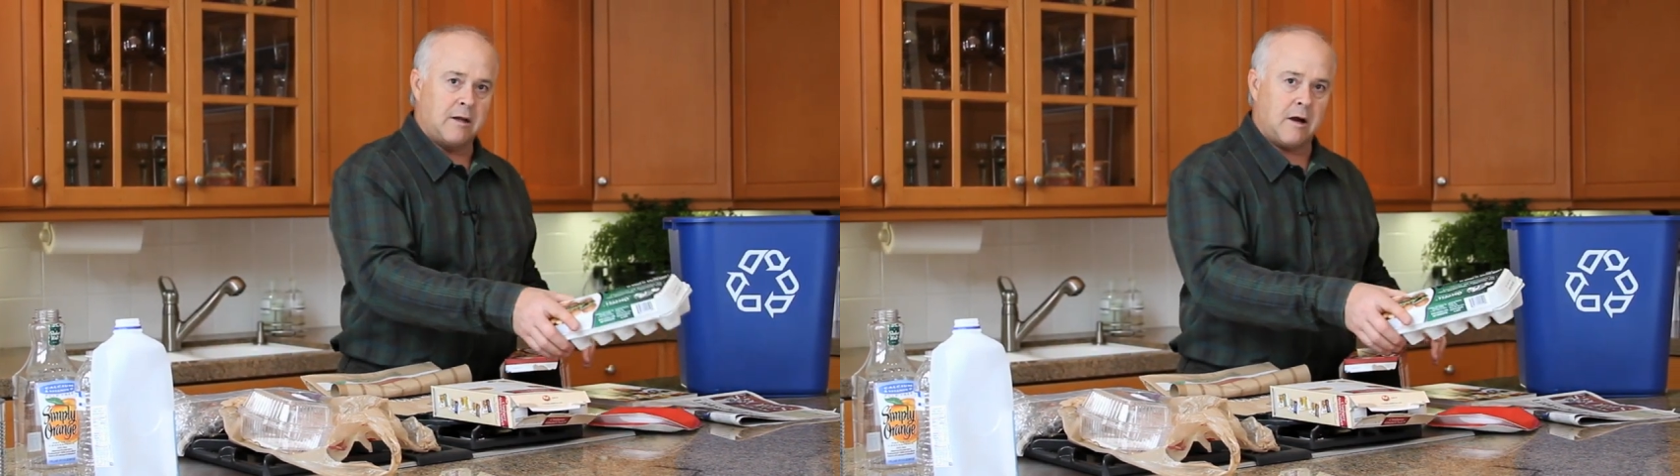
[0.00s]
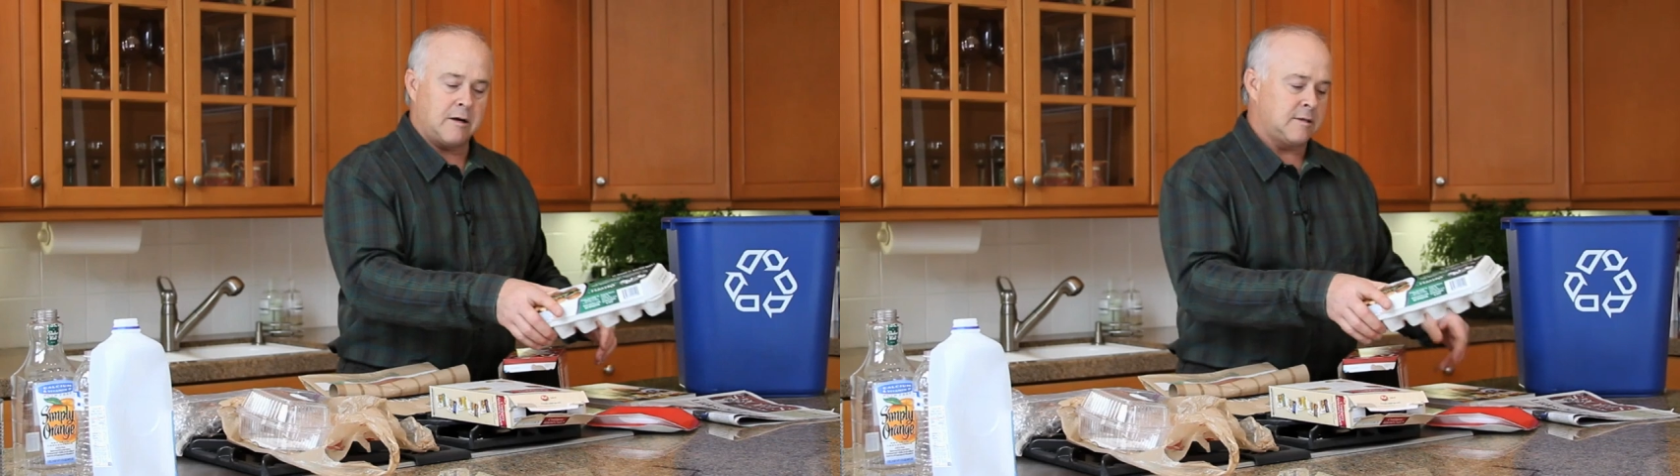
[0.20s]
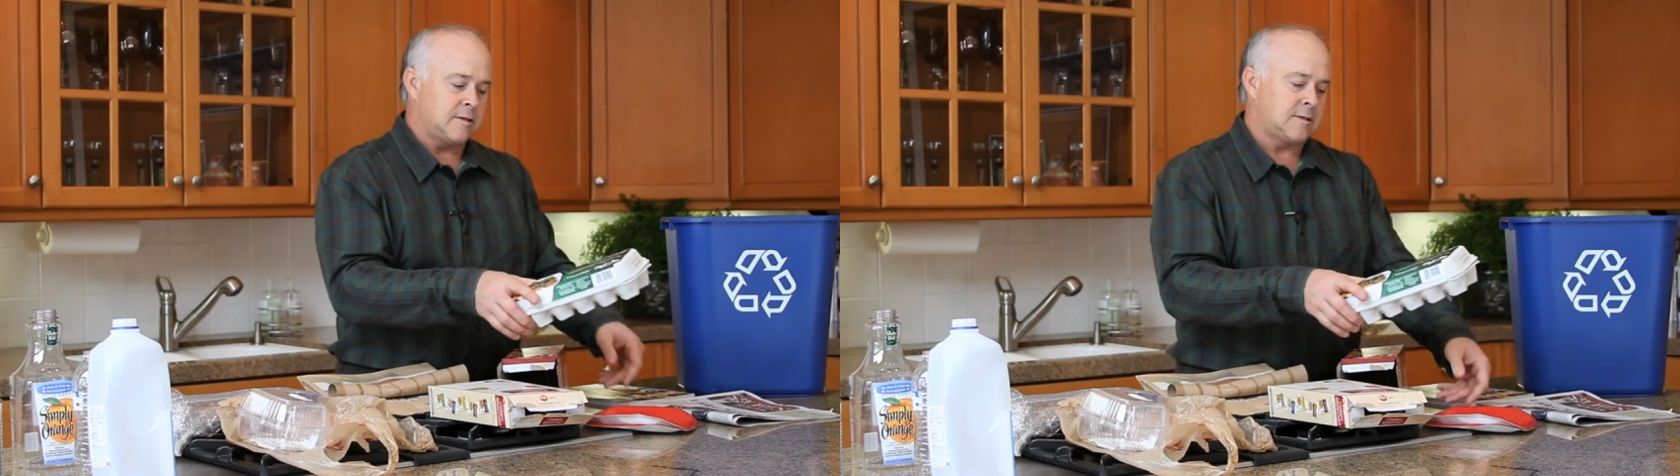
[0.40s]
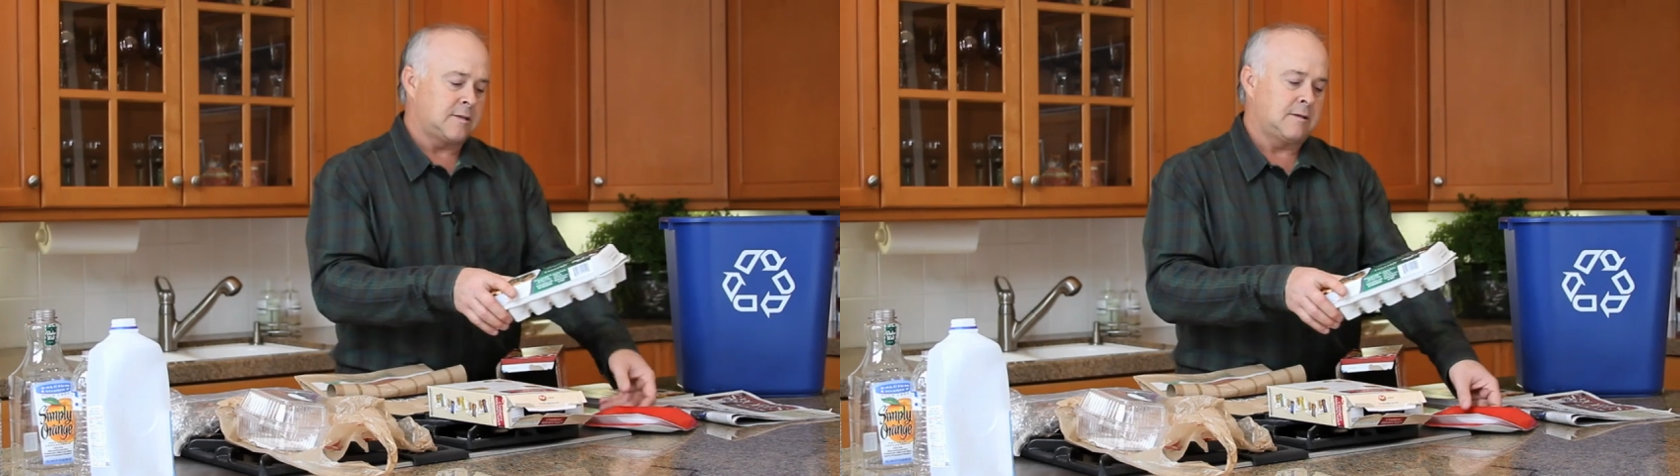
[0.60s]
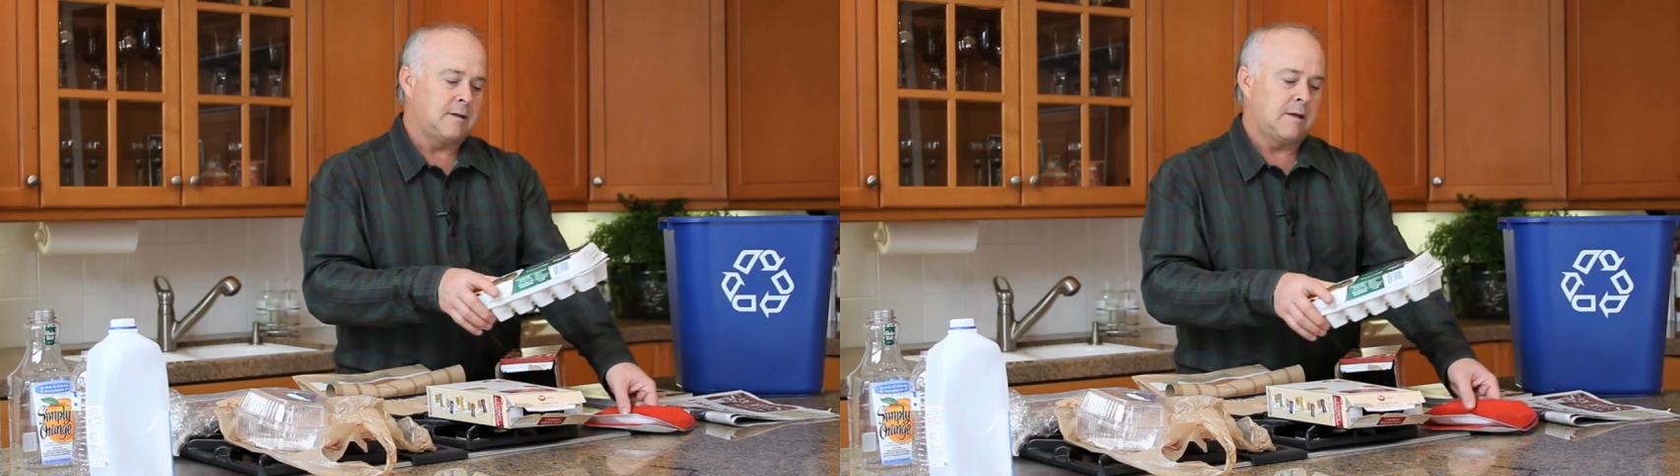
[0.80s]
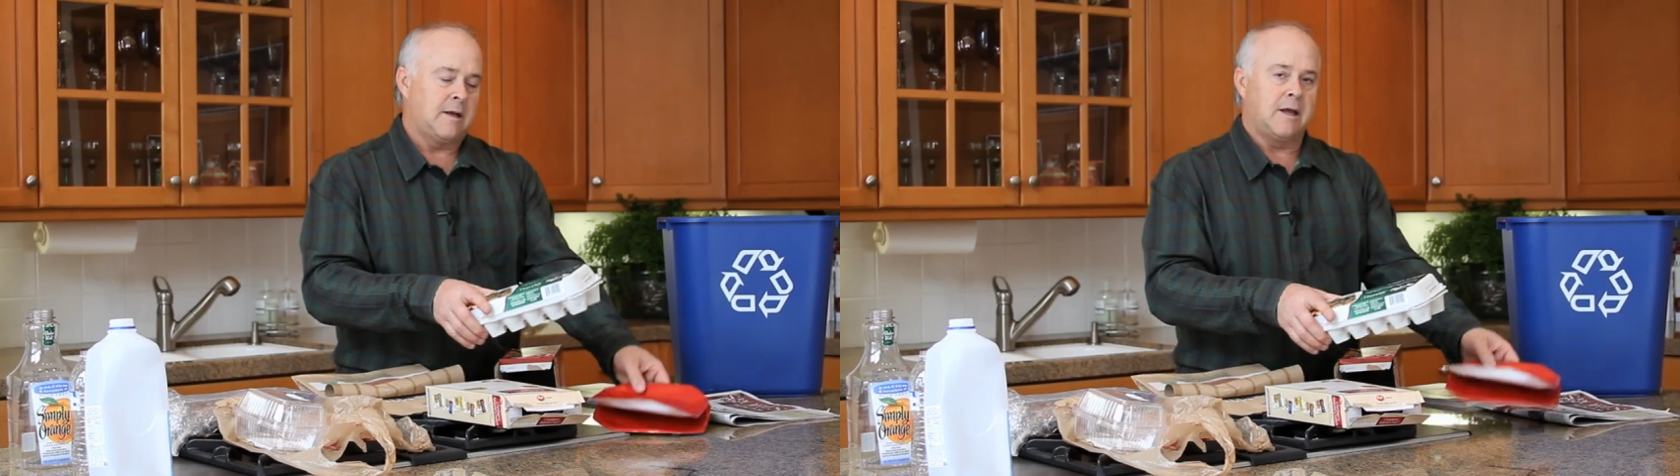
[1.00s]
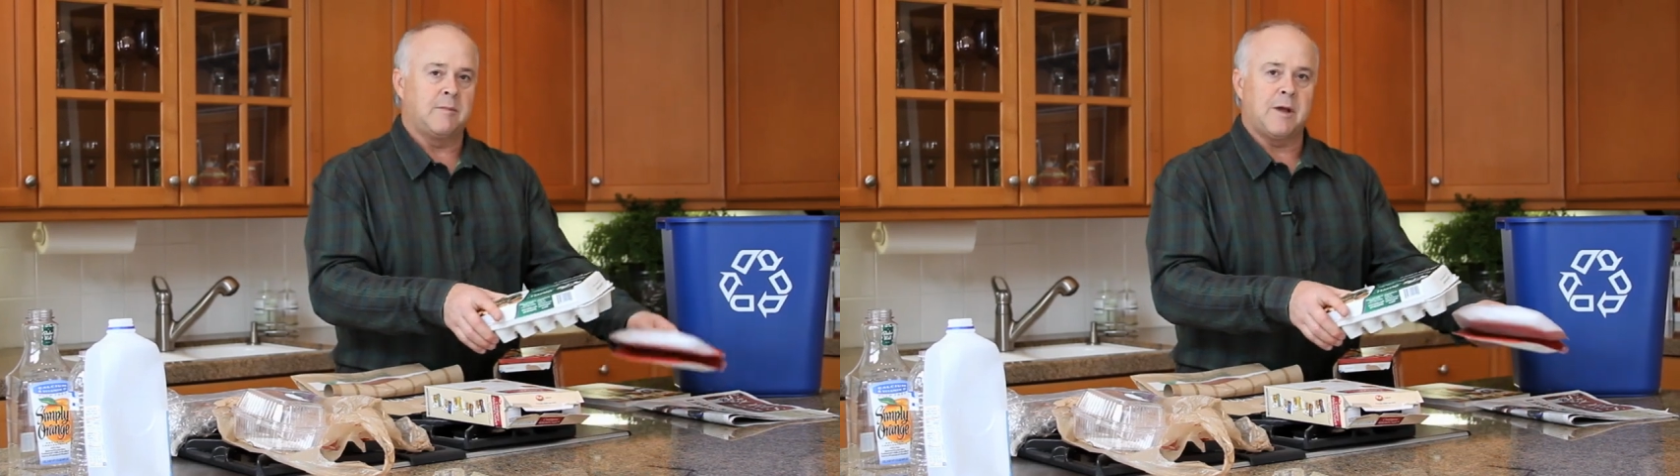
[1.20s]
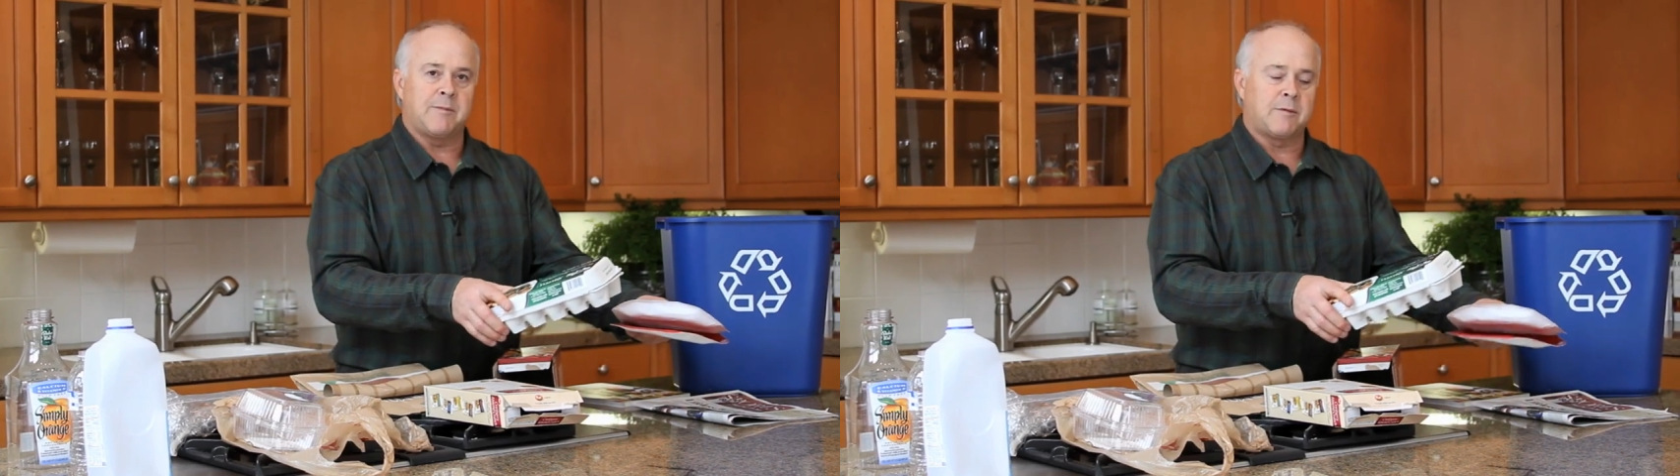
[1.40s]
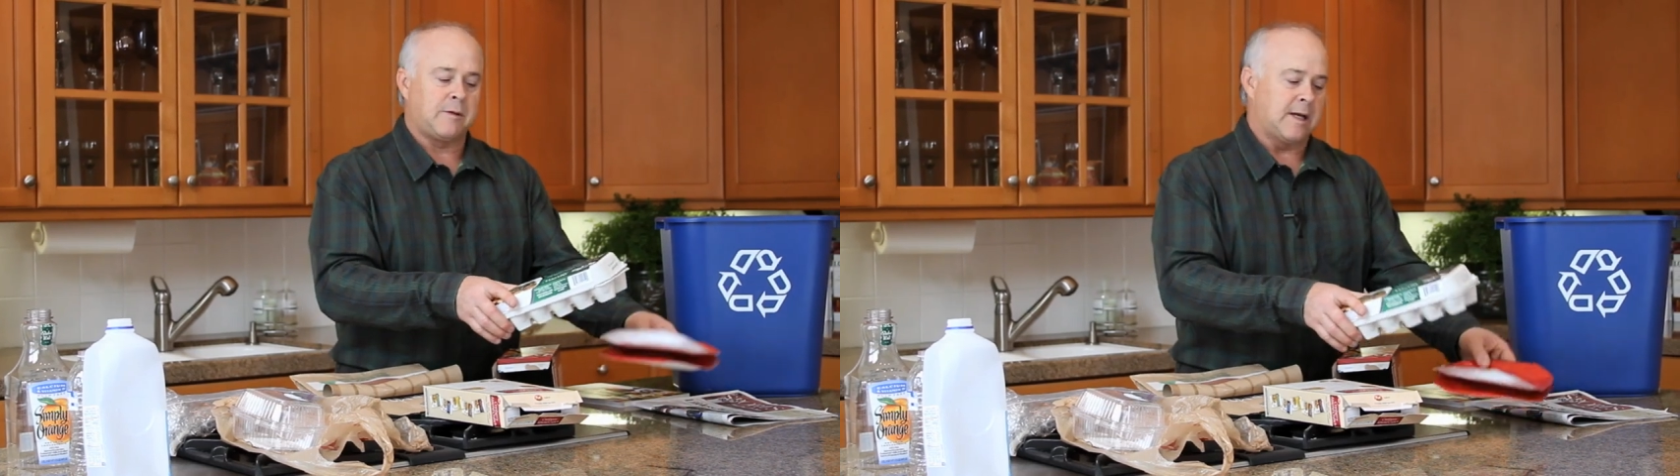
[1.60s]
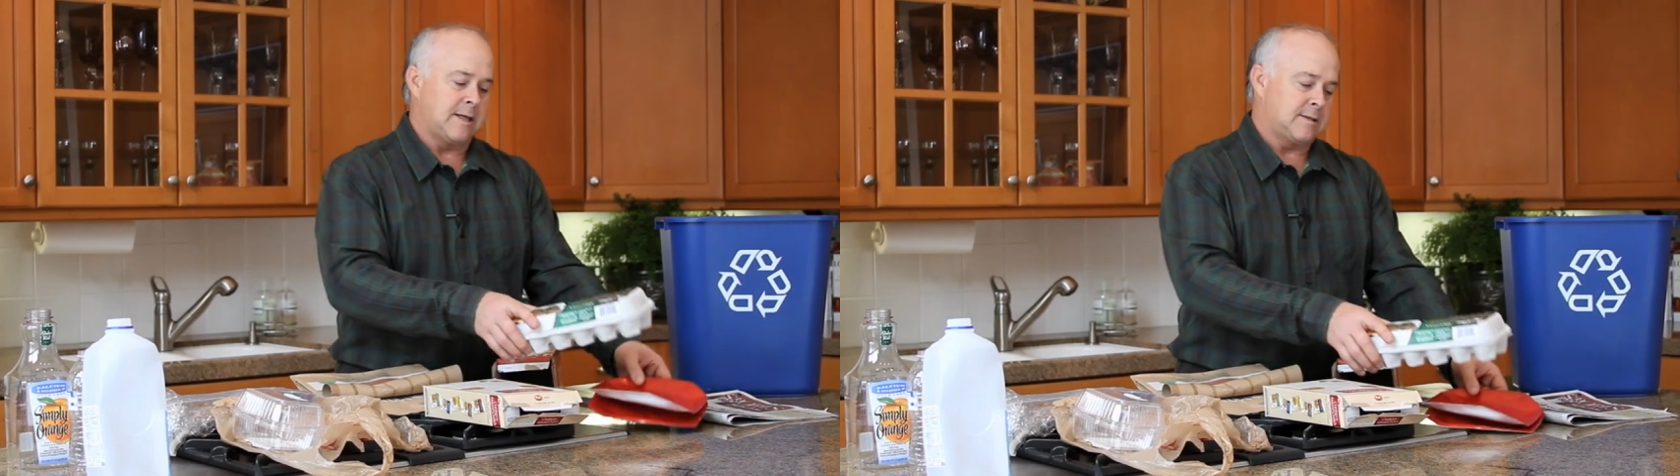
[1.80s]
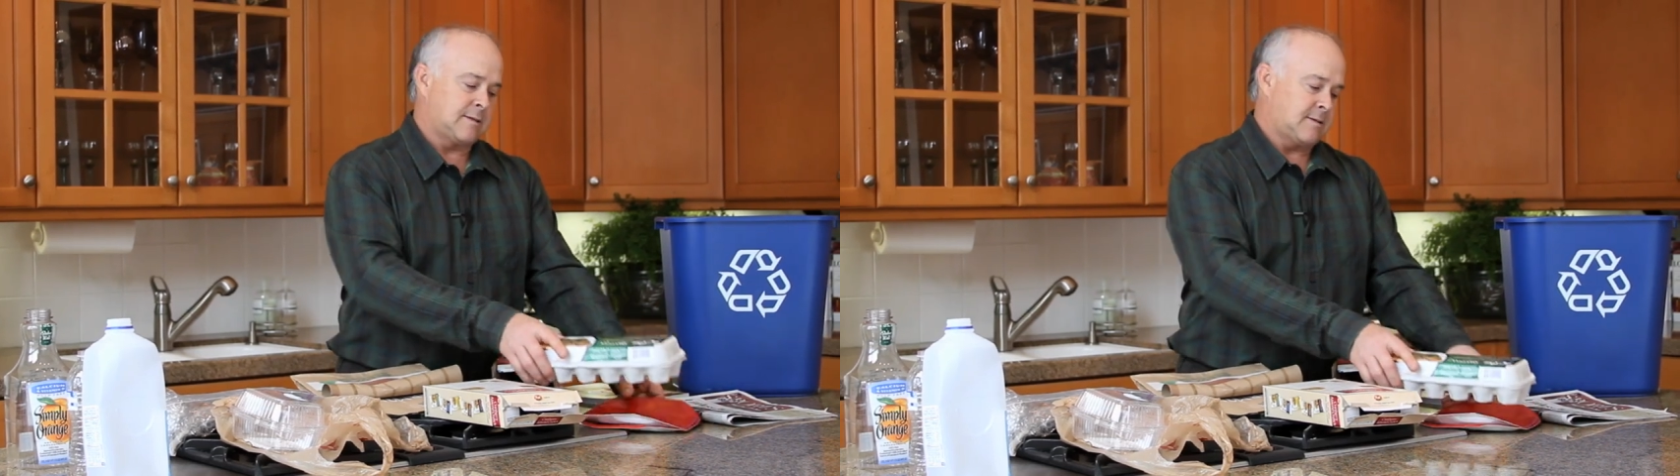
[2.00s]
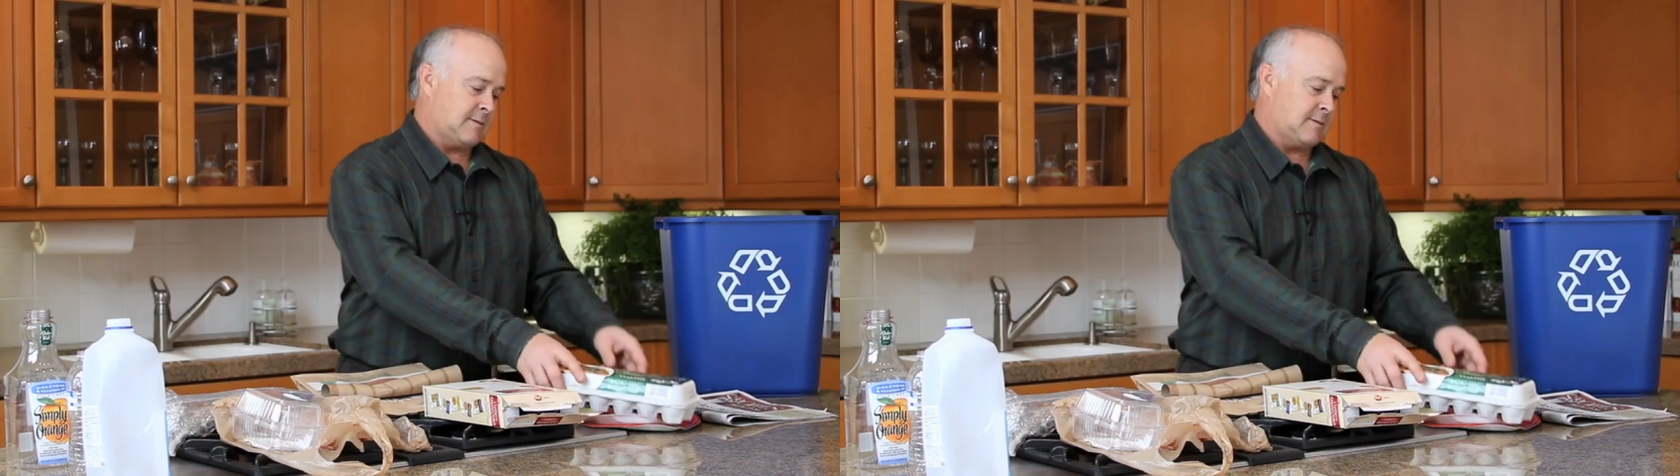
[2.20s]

cartons, and paper plates.